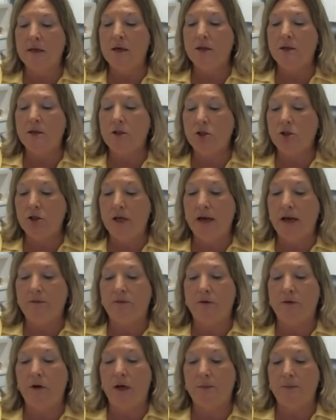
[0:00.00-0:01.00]
to check
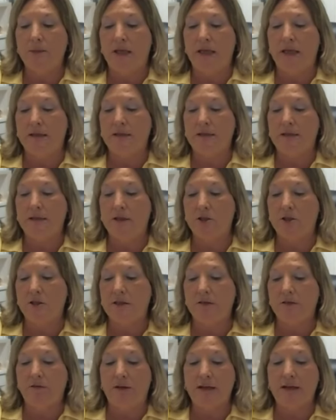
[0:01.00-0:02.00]
for updates, such as
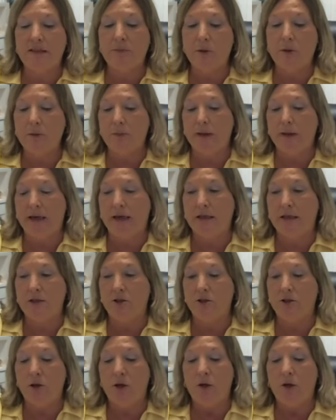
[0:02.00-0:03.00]
a Facebook
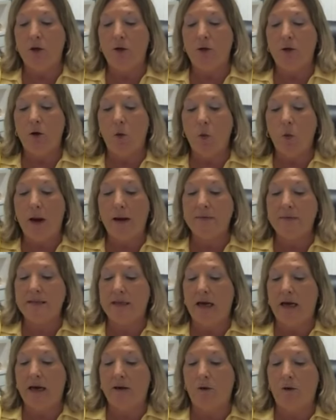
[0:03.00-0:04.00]
page, your
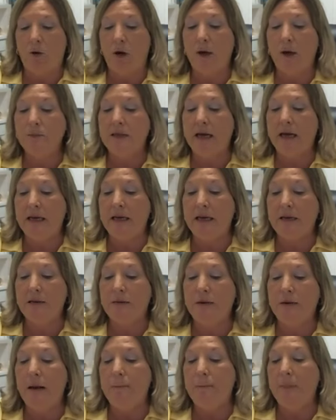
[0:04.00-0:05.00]
website, or
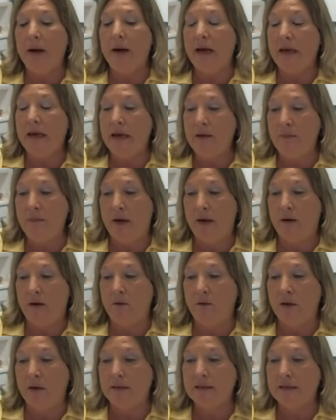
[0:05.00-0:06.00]
updating by
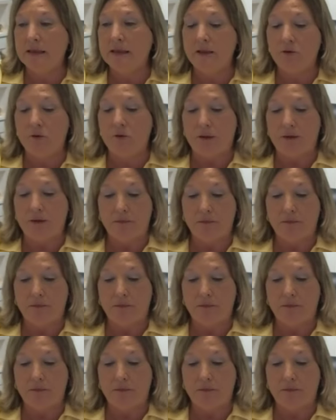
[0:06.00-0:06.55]
email, etc.